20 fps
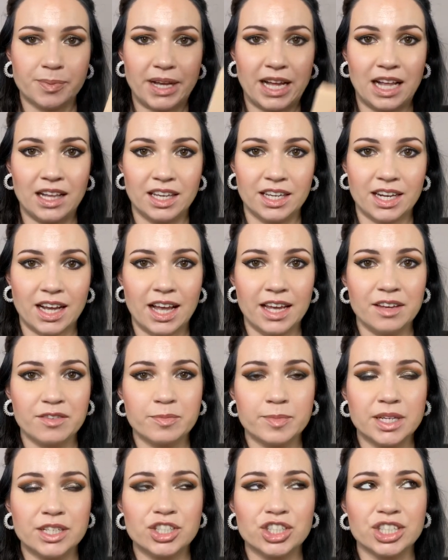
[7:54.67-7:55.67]
palette I have
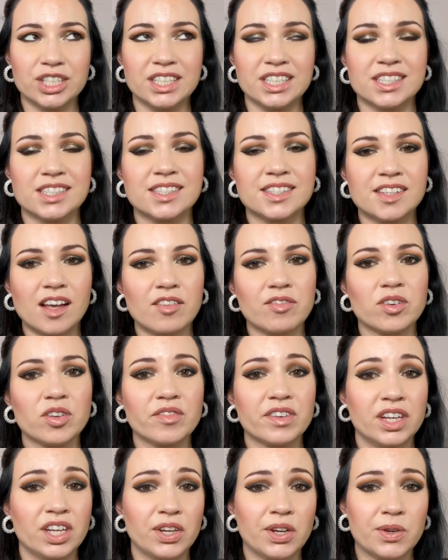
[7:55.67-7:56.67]
mentioned in several
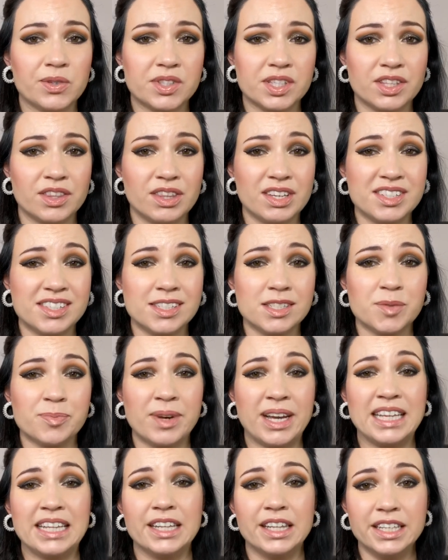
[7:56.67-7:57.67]
videos that this is
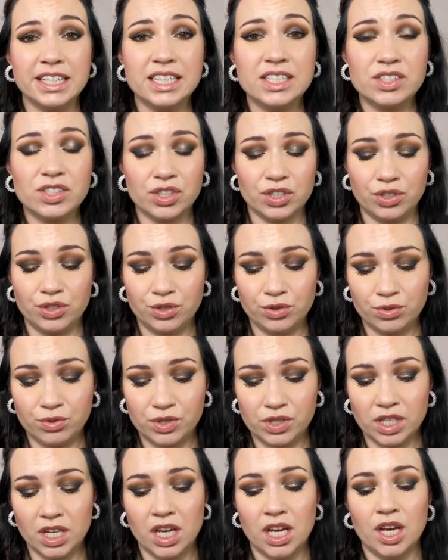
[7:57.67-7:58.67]
my least
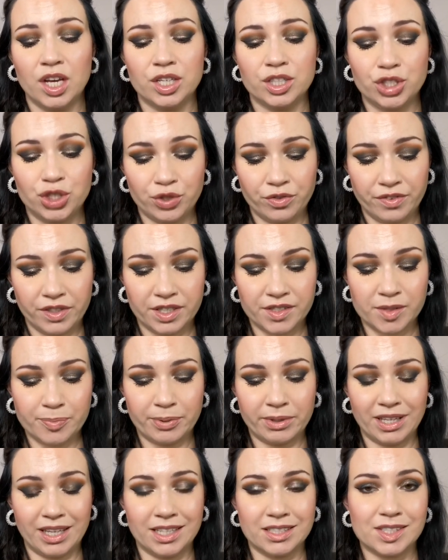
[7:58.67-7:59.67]
used Juvia's
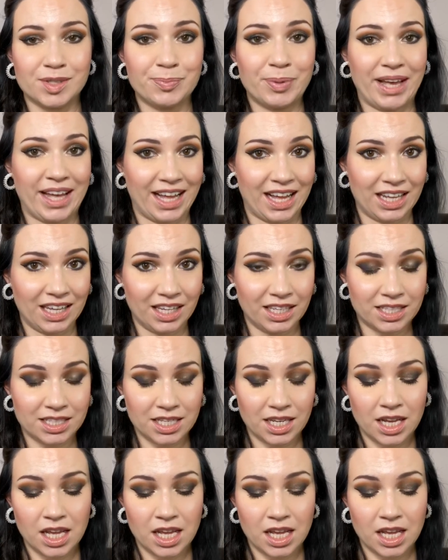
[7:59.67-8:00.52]
Place palette